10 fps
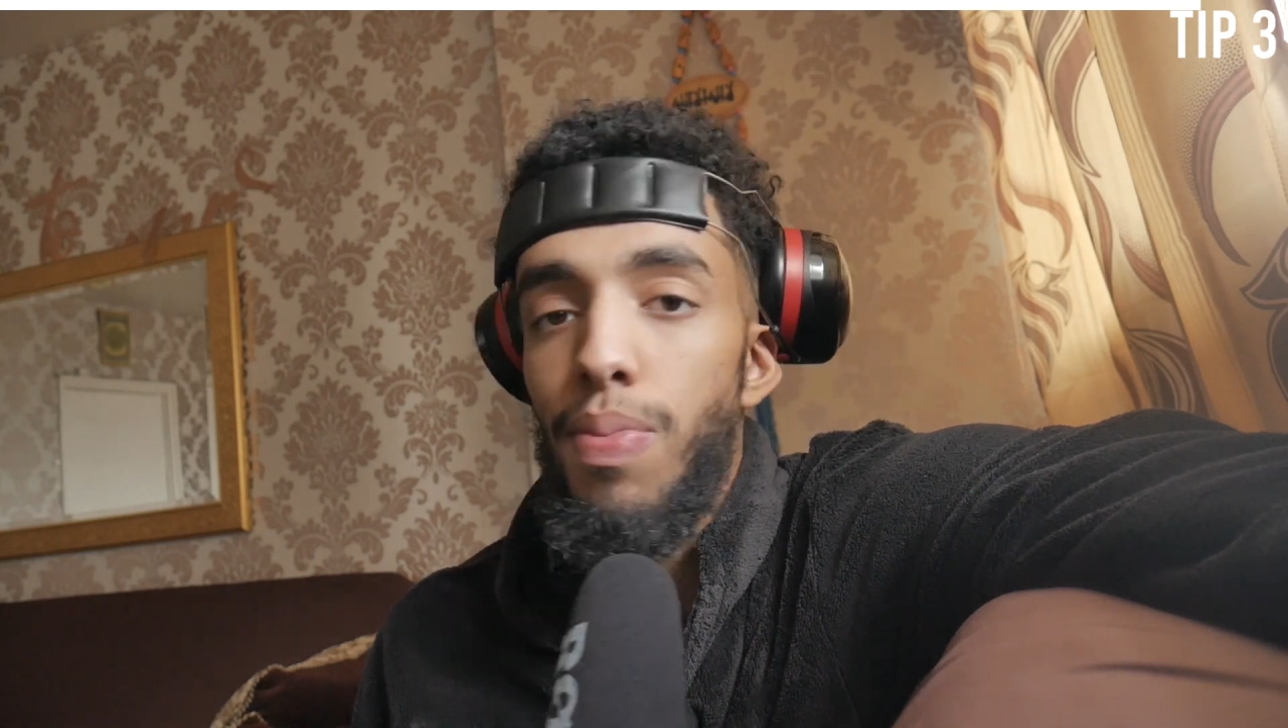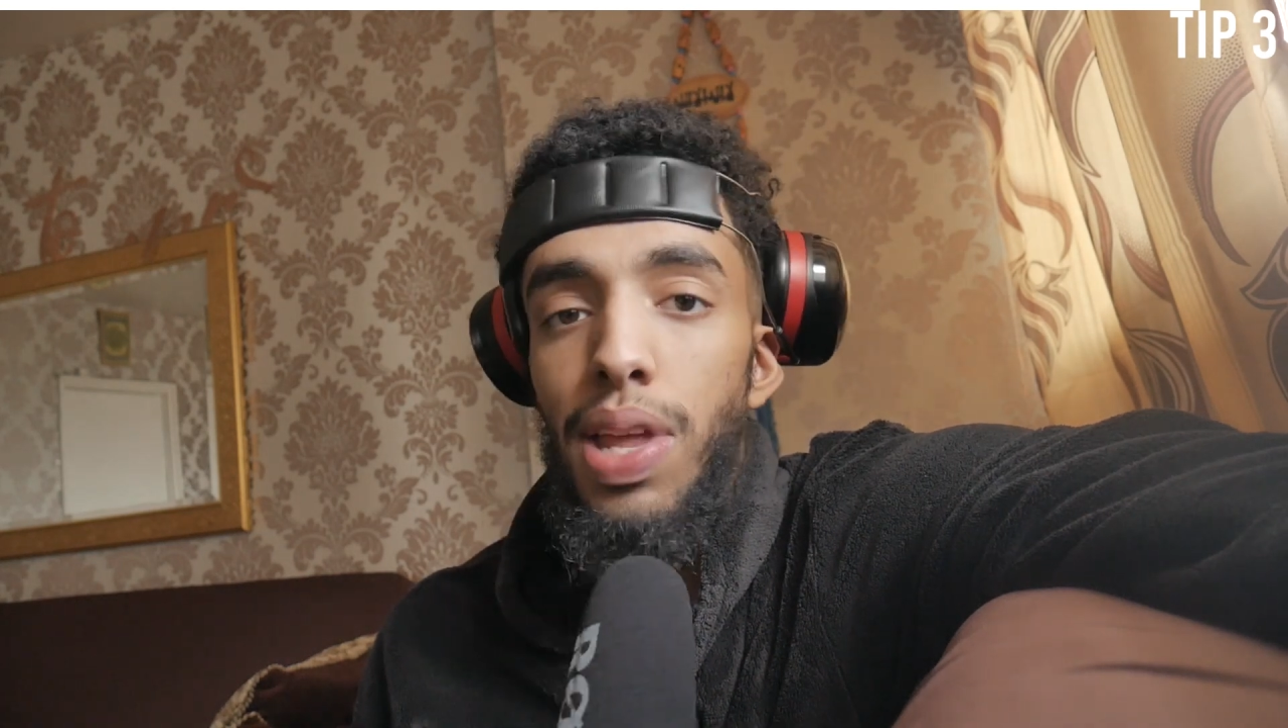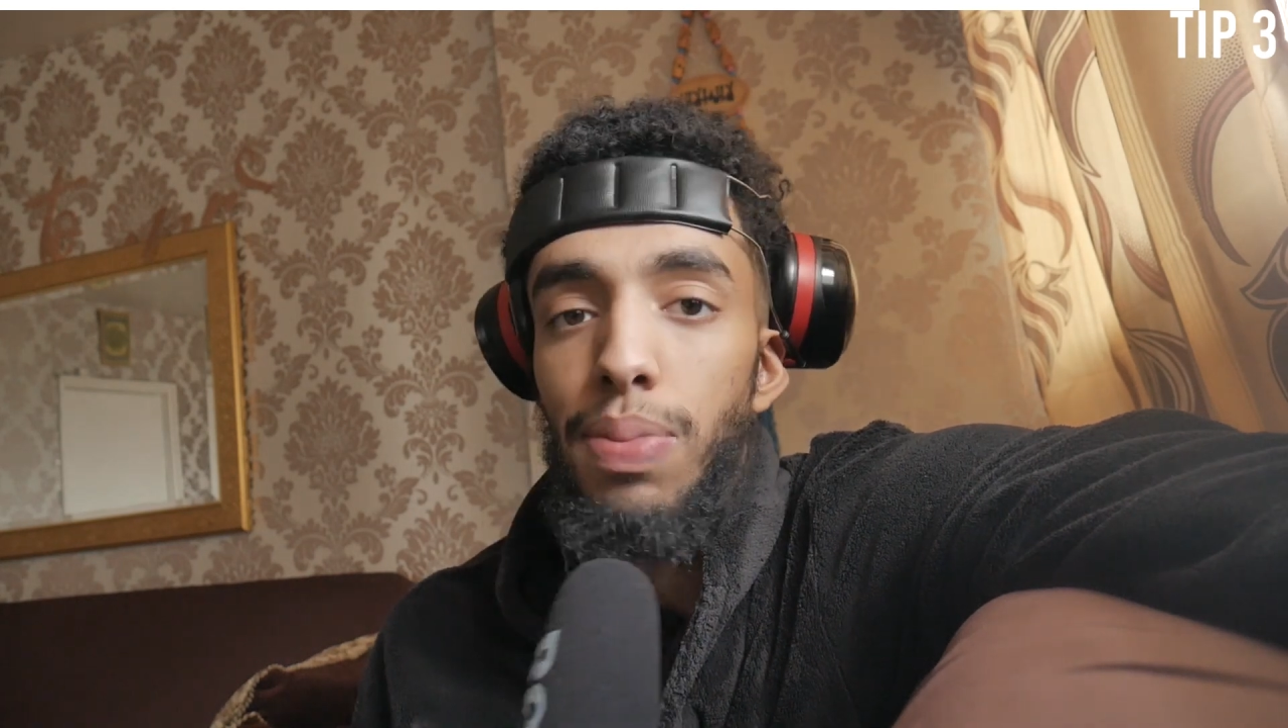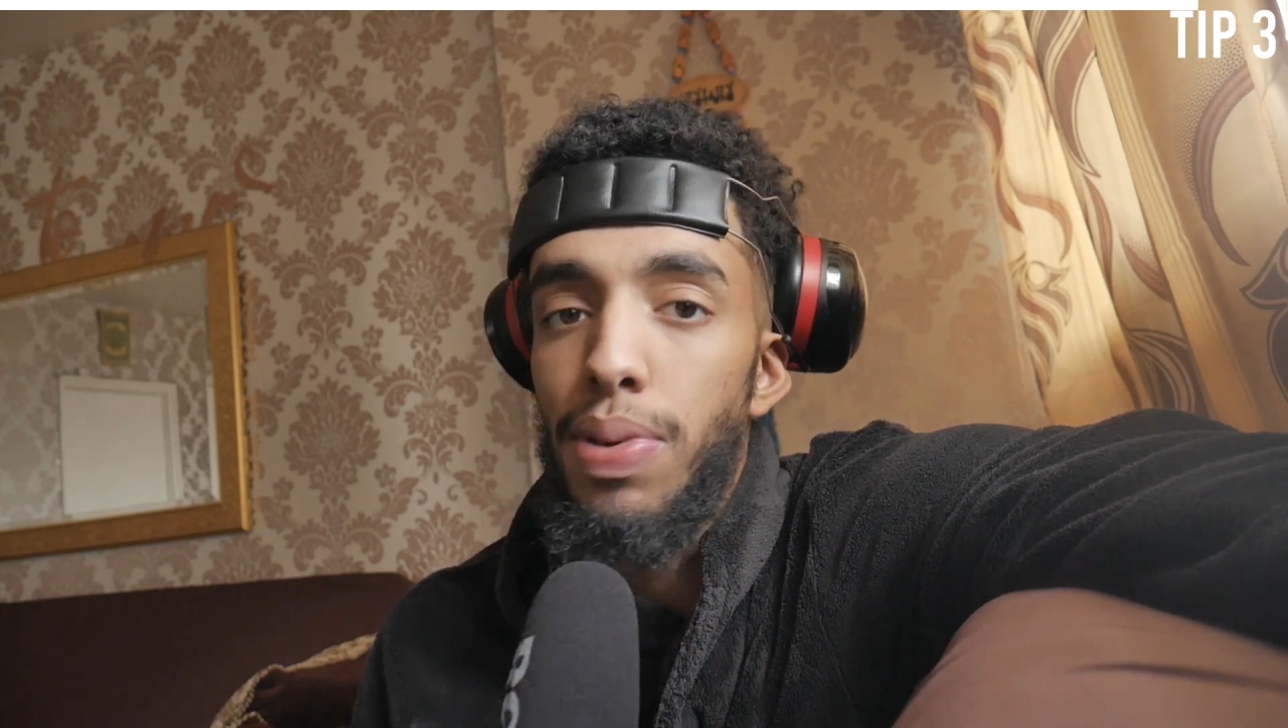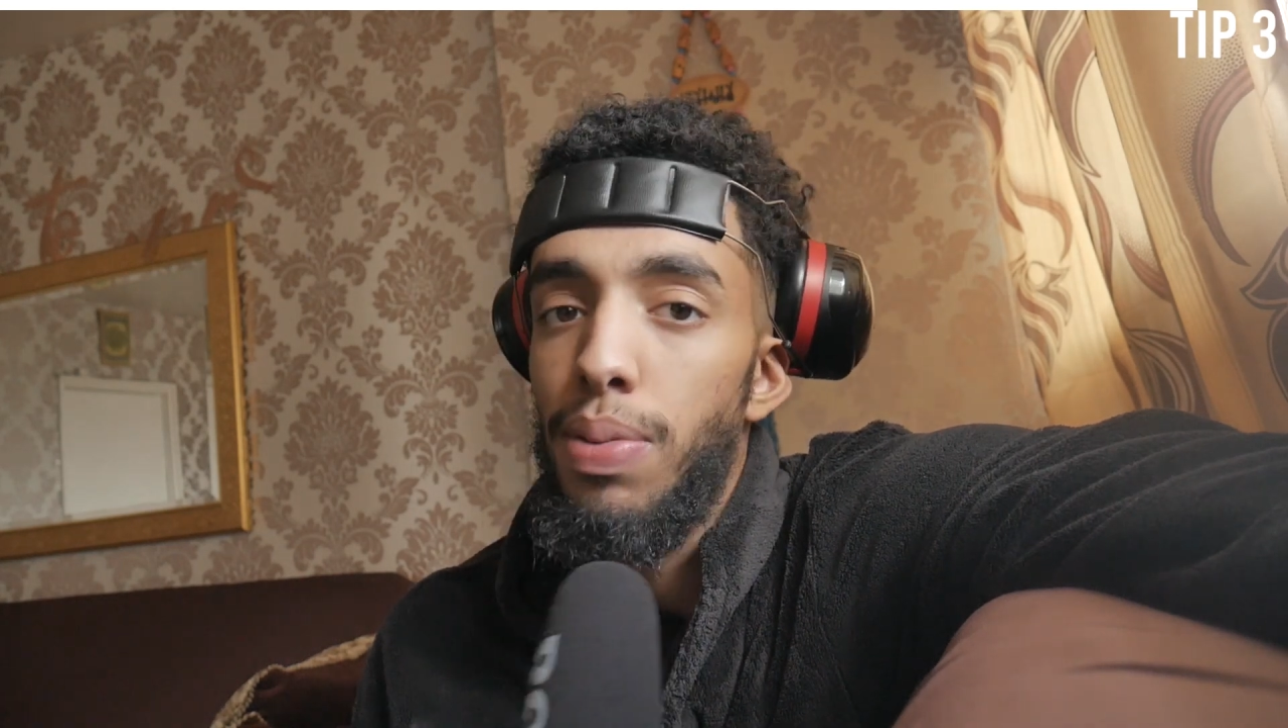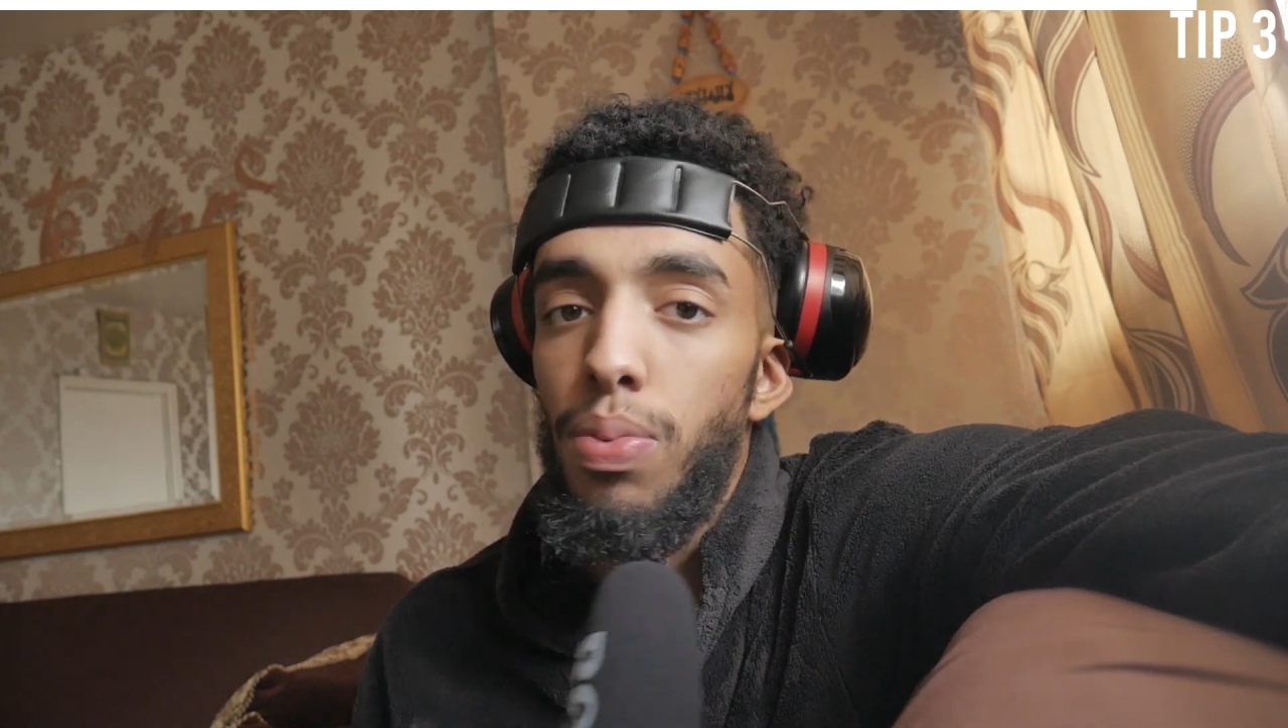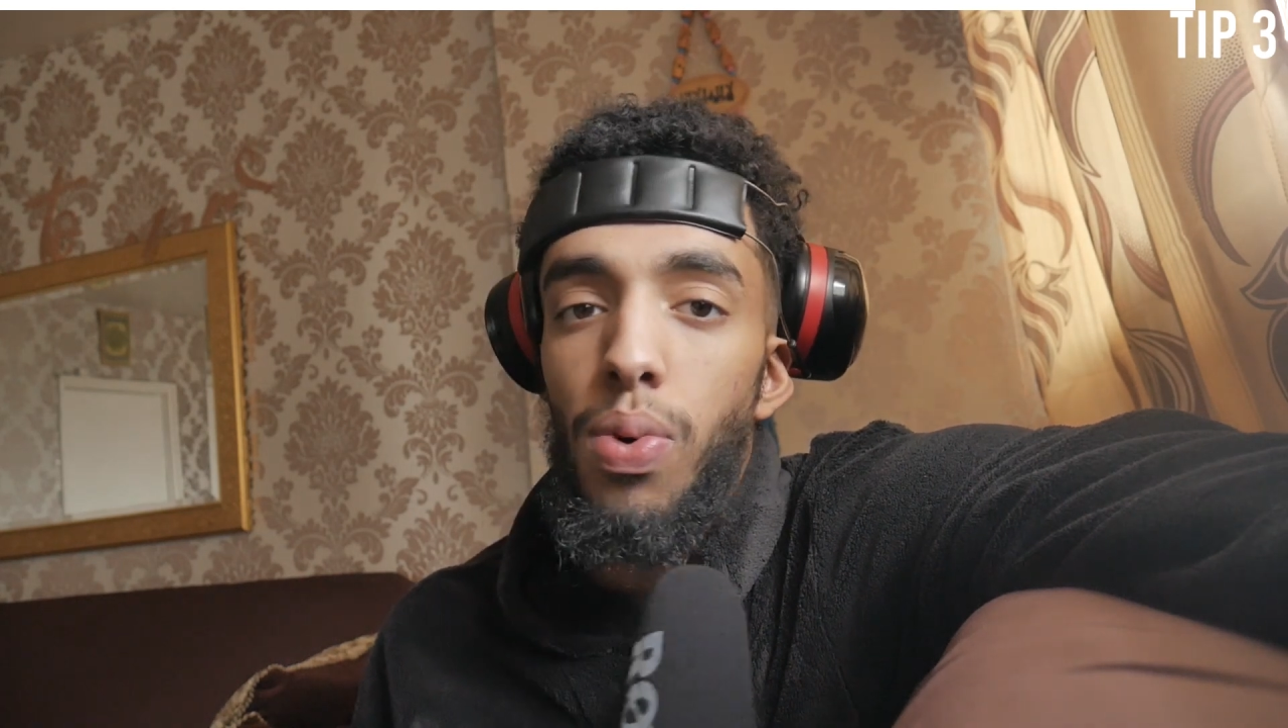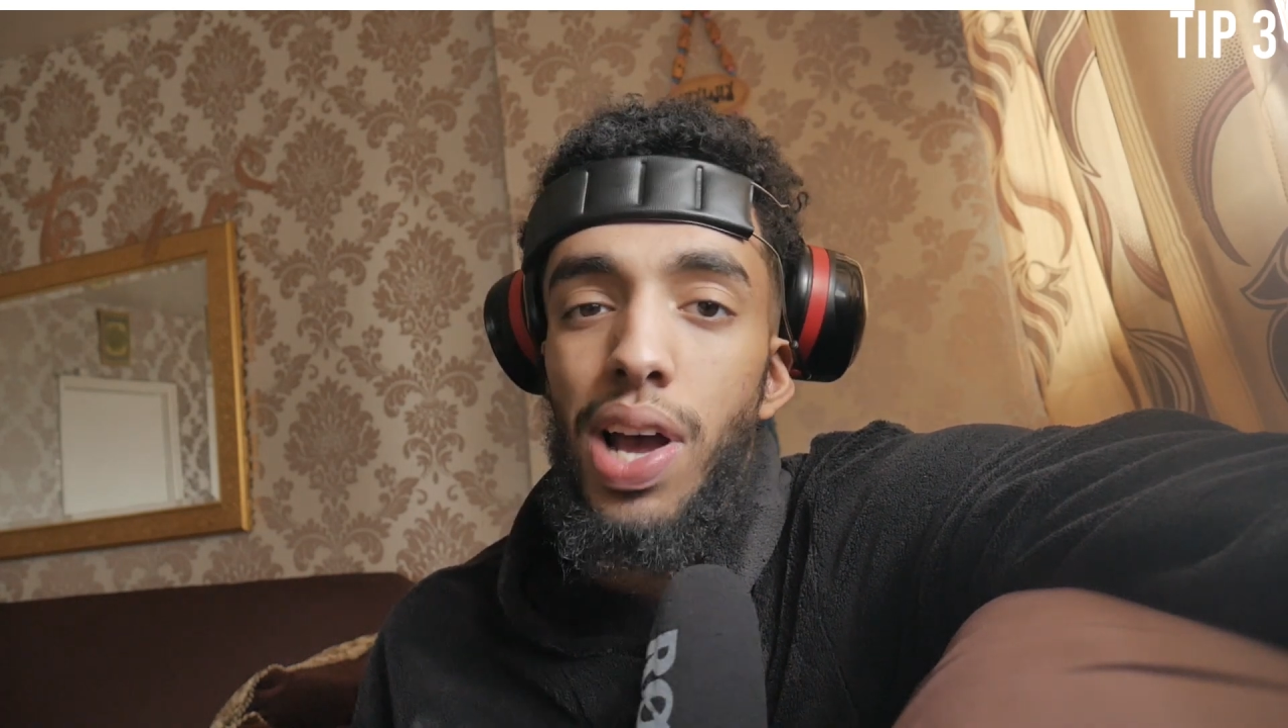many people.